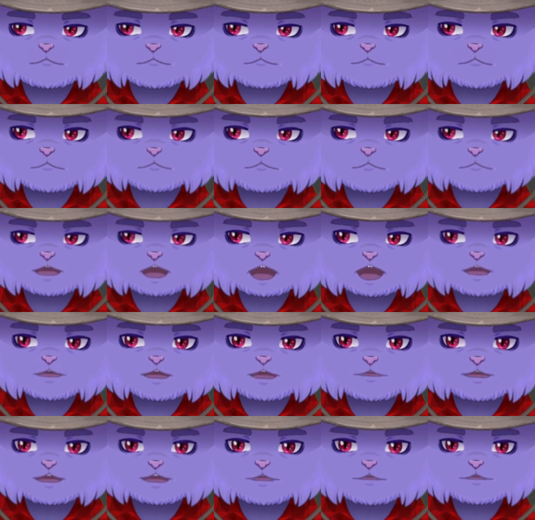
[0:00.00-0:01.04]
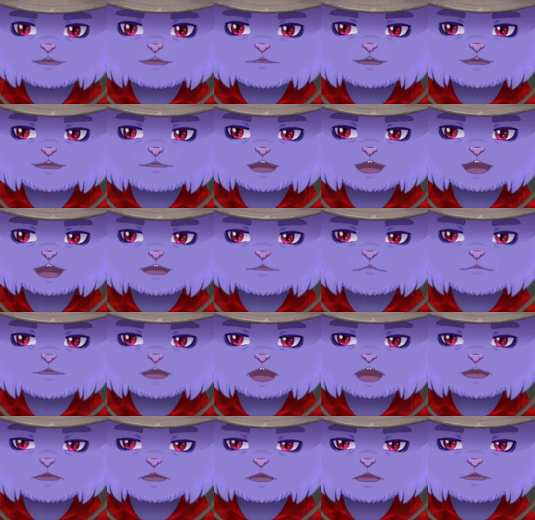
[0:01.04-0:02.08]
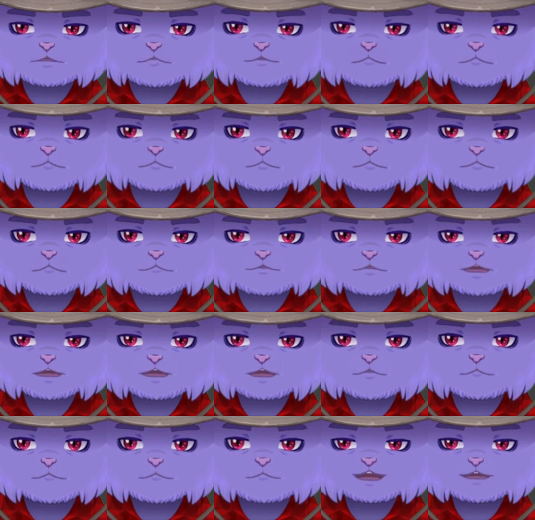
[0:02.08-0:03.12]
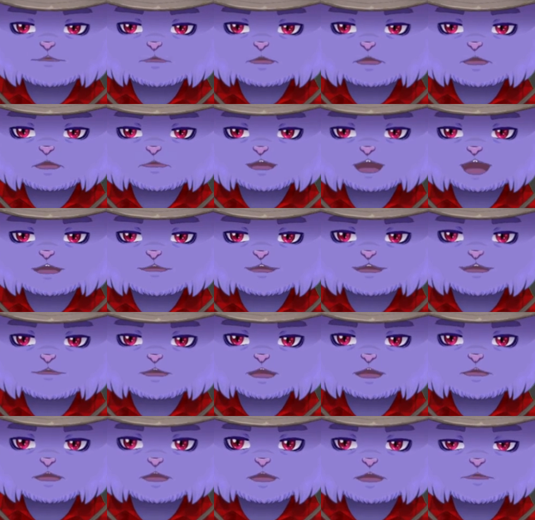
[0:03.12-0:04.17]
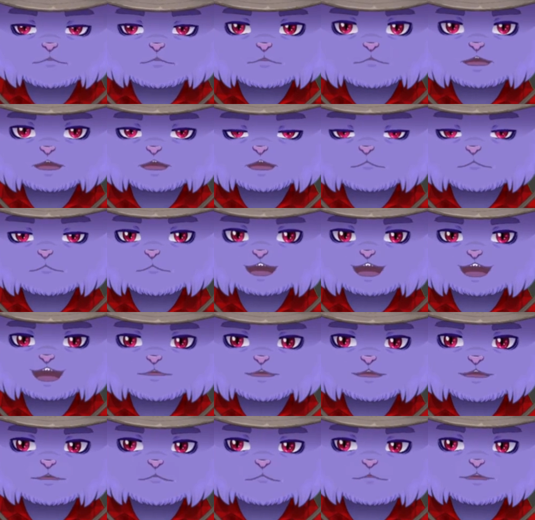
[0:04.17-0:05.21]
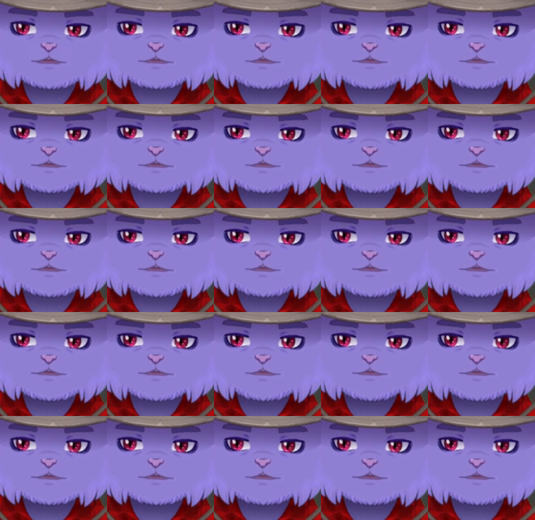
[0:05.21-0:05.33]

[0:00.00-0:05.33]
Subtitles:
But for the time being, I really don't have a choice in using them because PayPal is sort of a minor monopoly.